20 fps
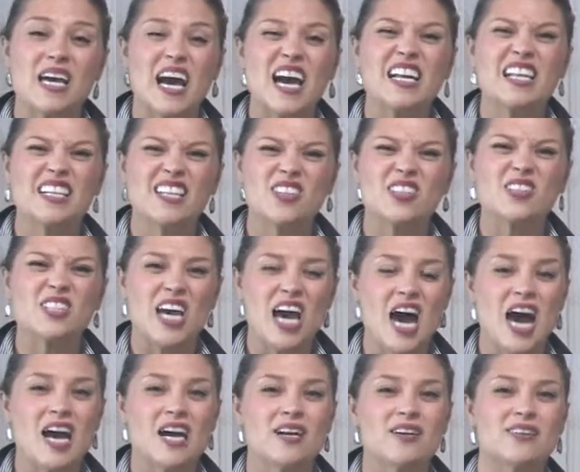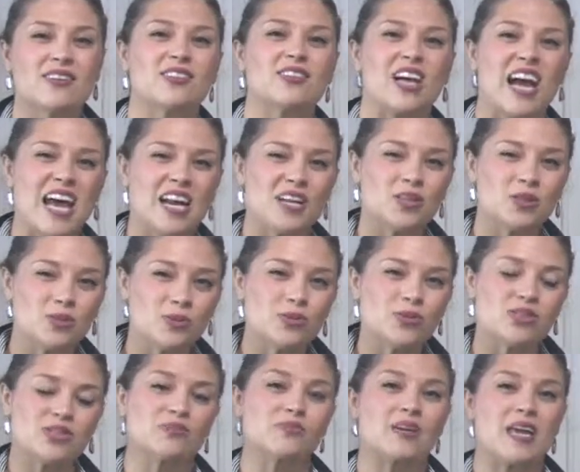can be kind of a little tired or kind
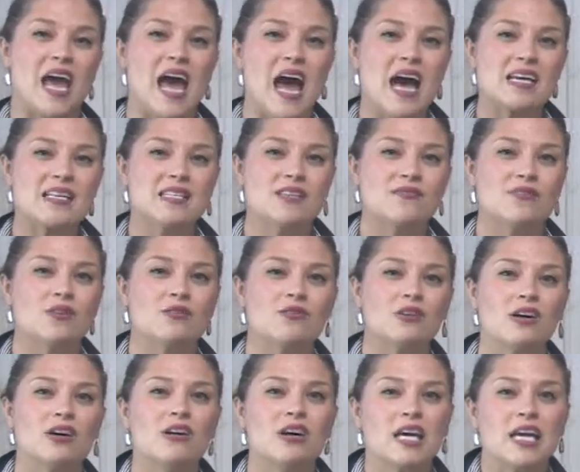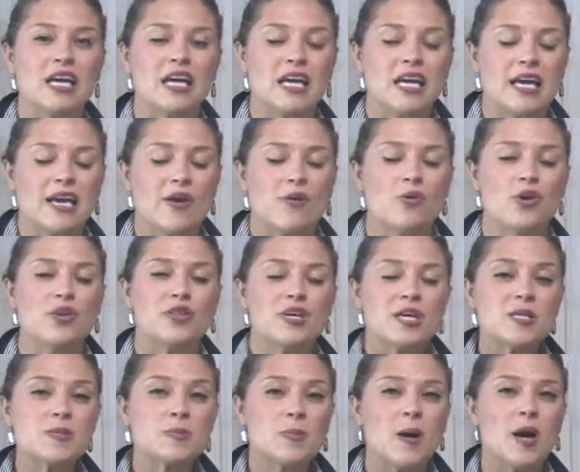of lose some gas, if you will.
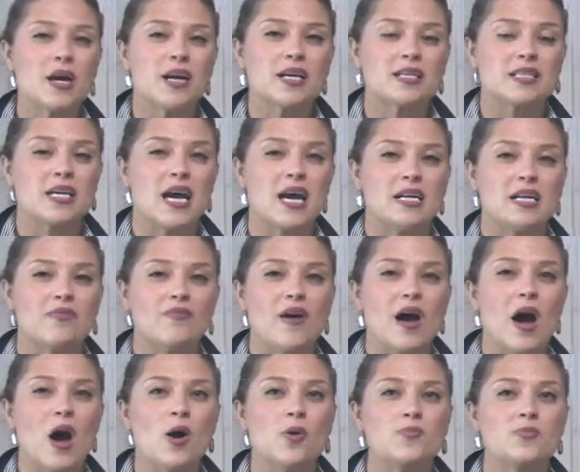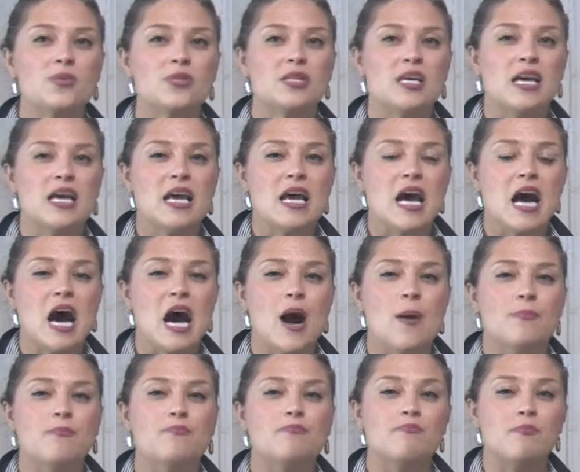Well, this product kind of helps
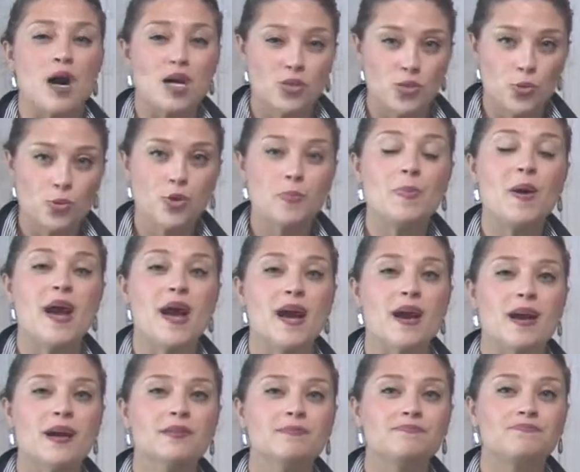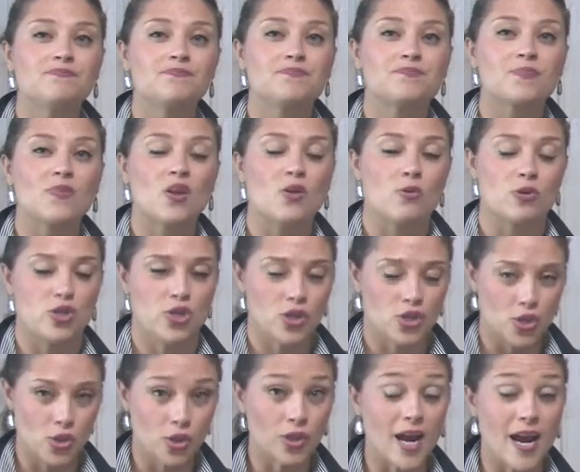muscle repair,
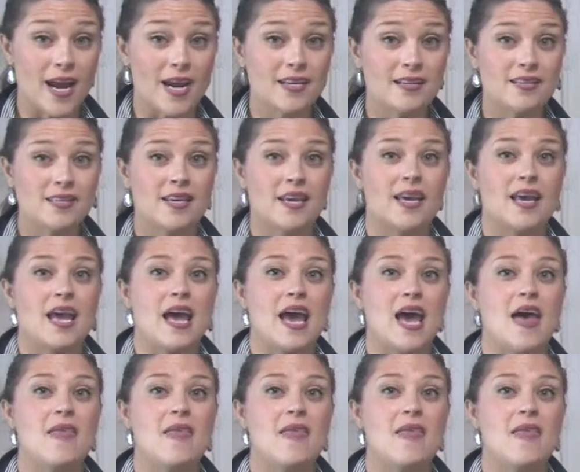which is great,